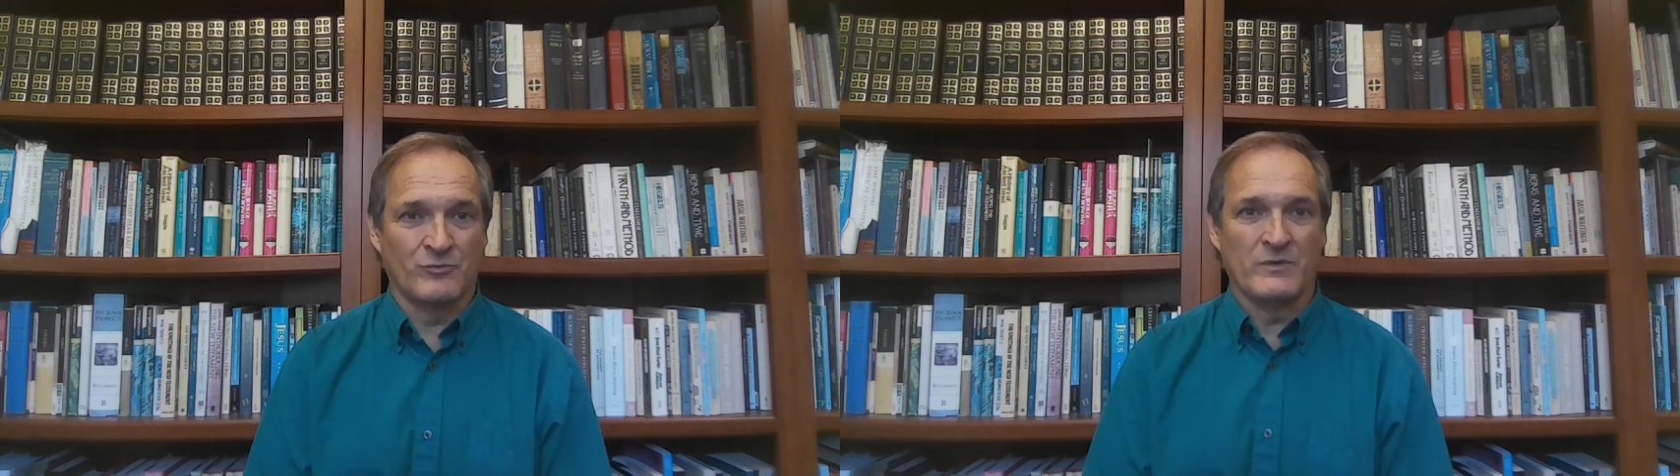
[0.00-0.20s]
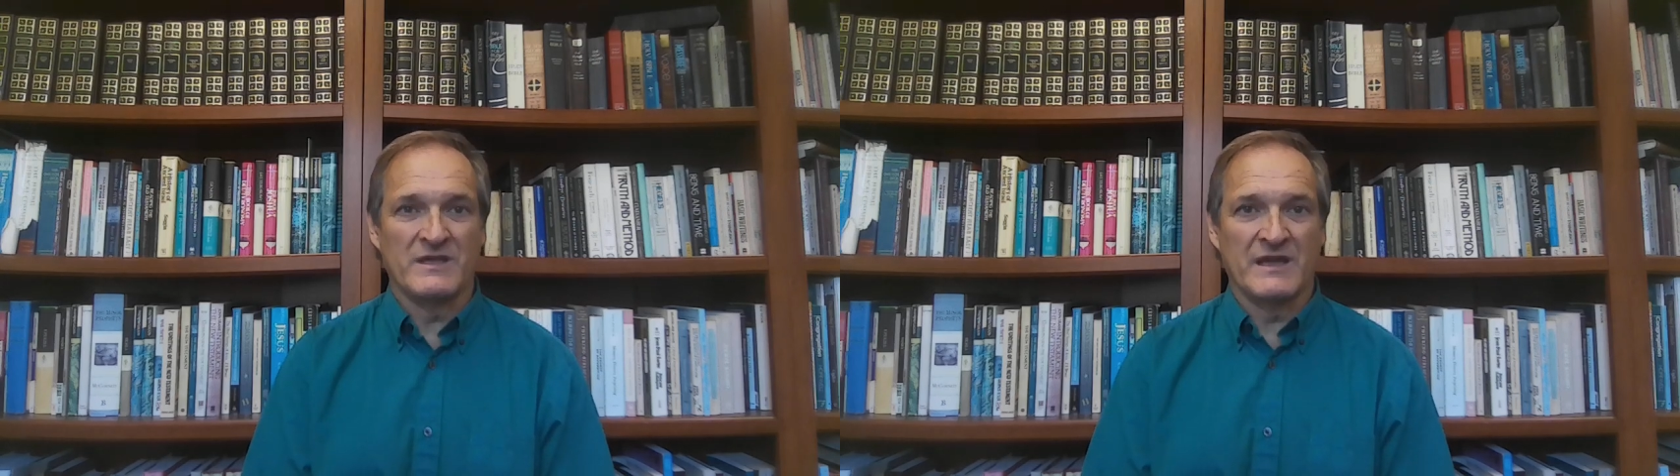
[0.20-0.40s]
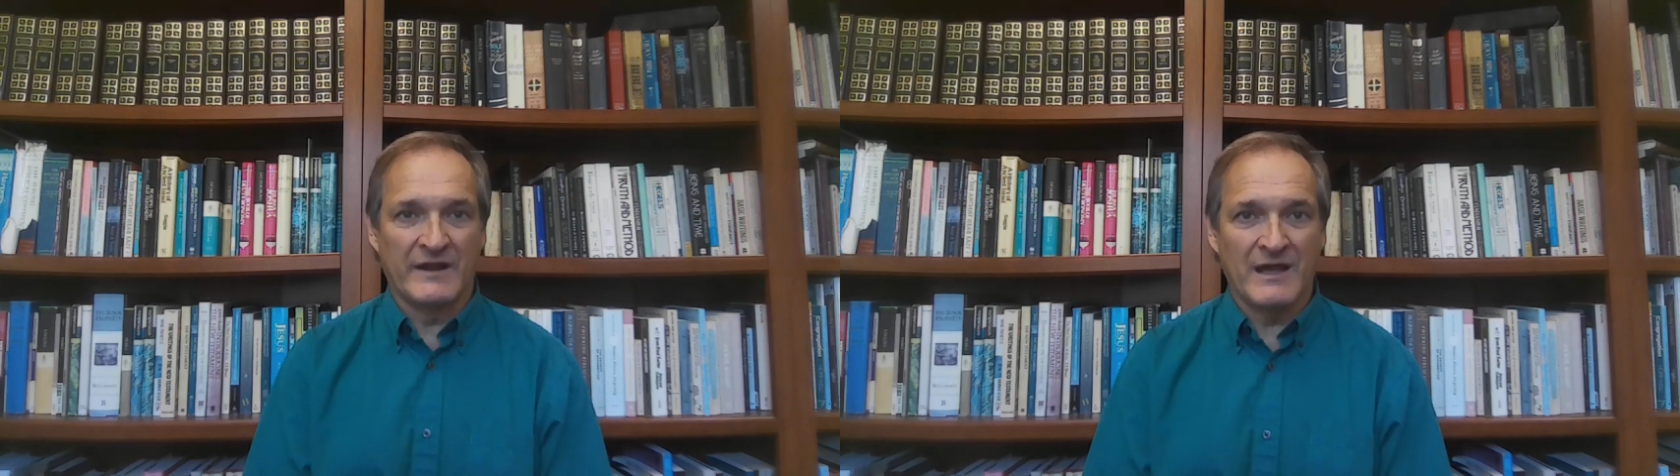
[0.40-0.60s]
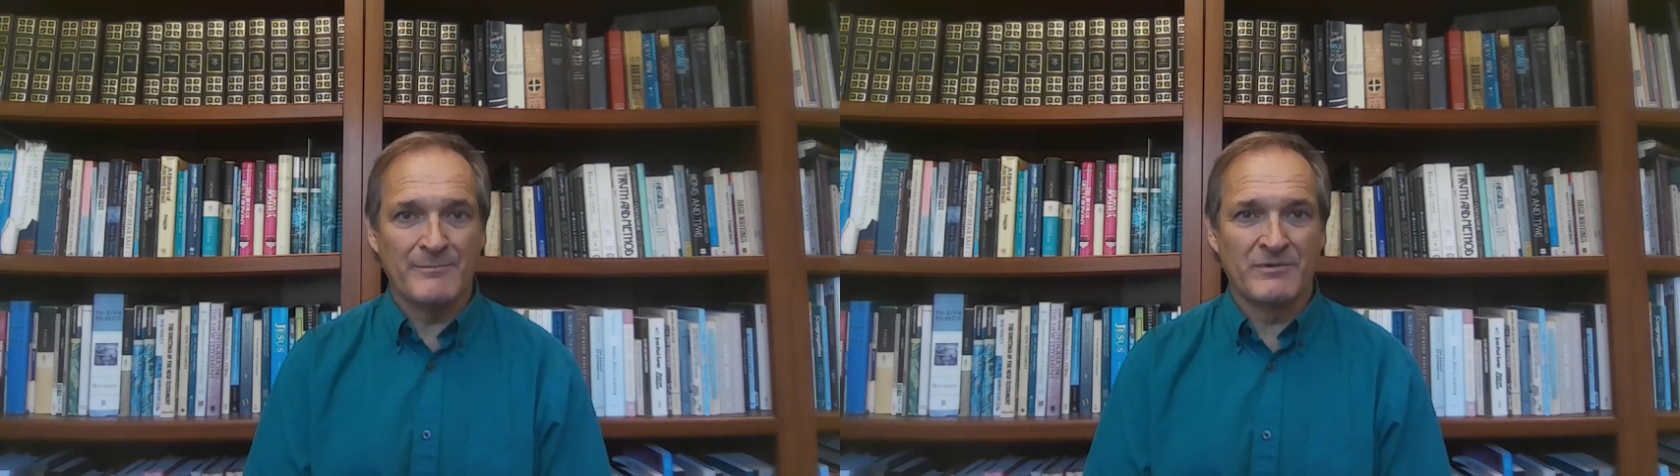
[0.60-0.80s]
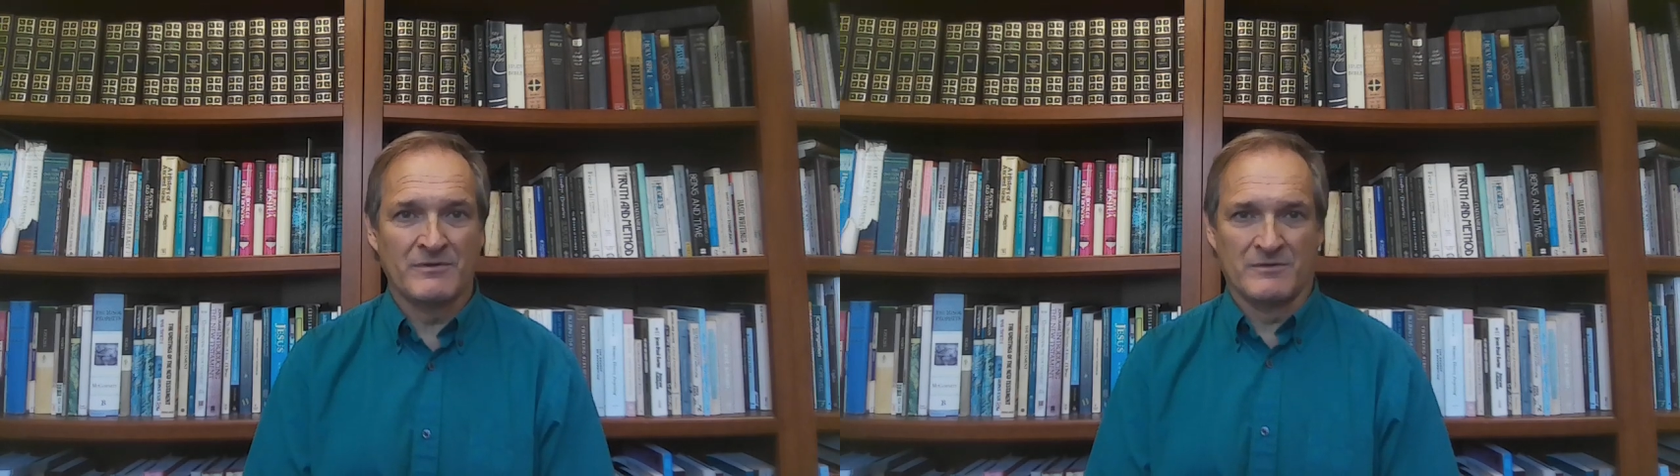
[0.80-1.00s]
we get
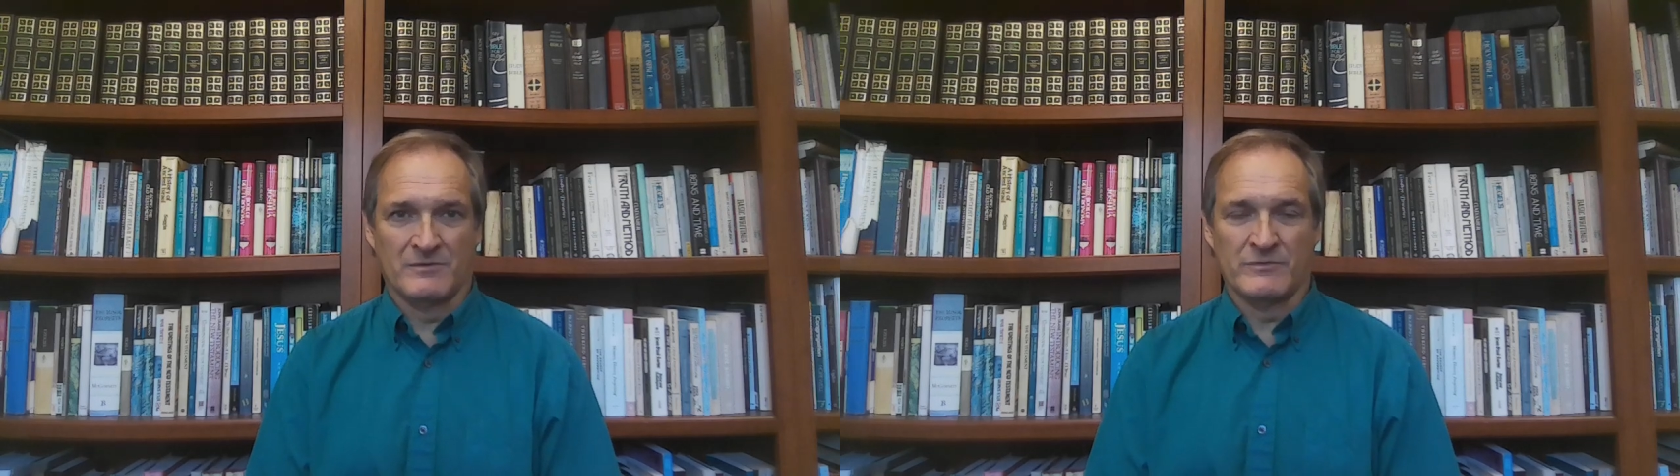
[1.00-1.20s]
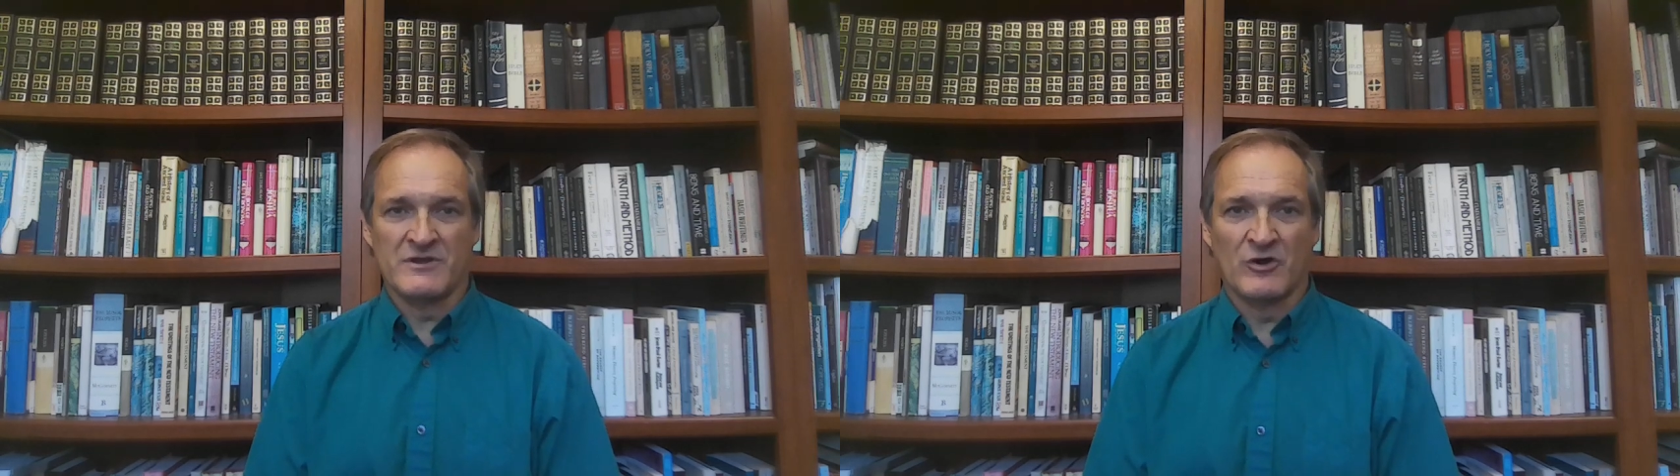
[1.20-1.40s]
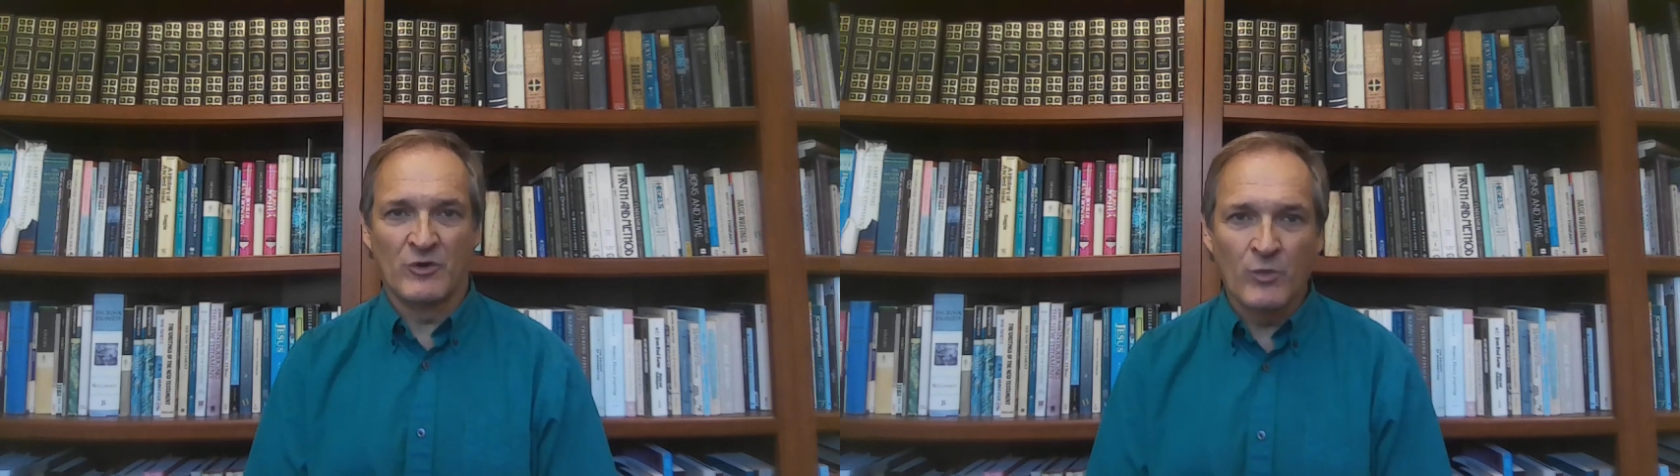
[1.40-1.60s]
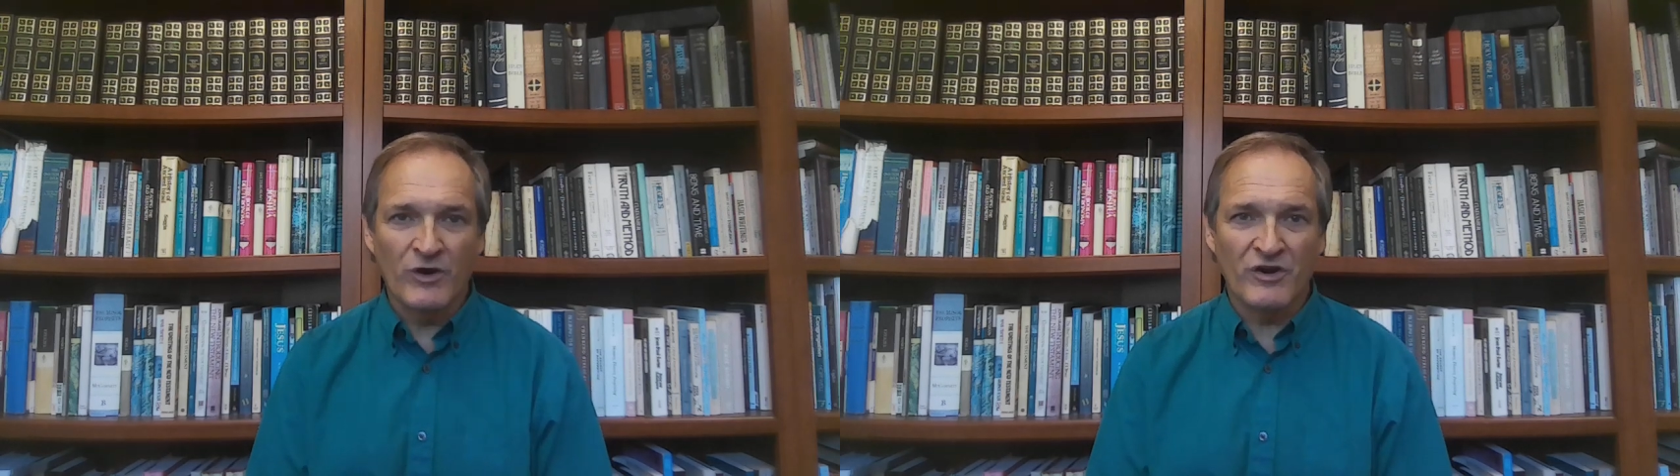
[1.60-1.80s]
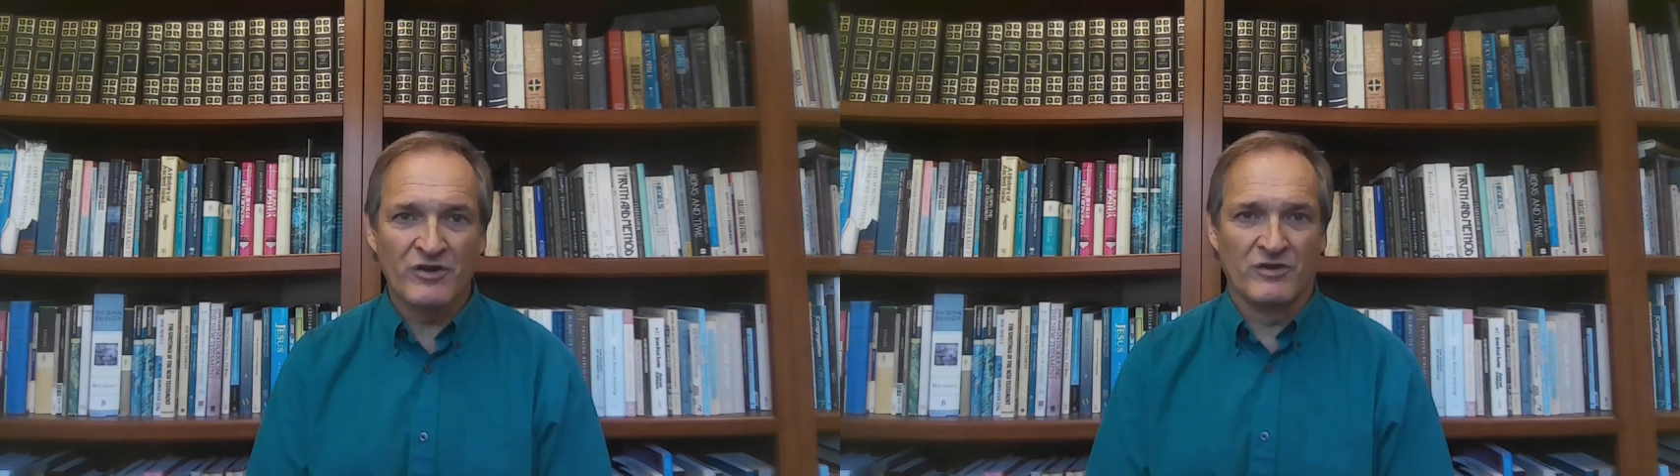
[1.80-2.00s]
up, we go to
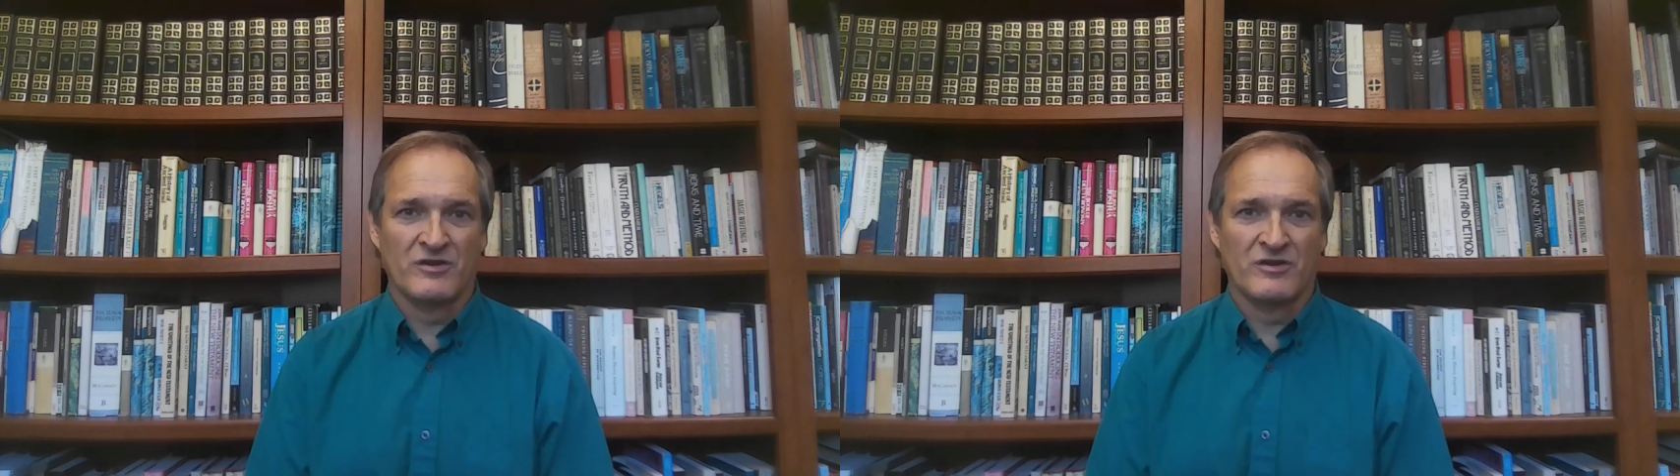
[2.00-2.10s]
work,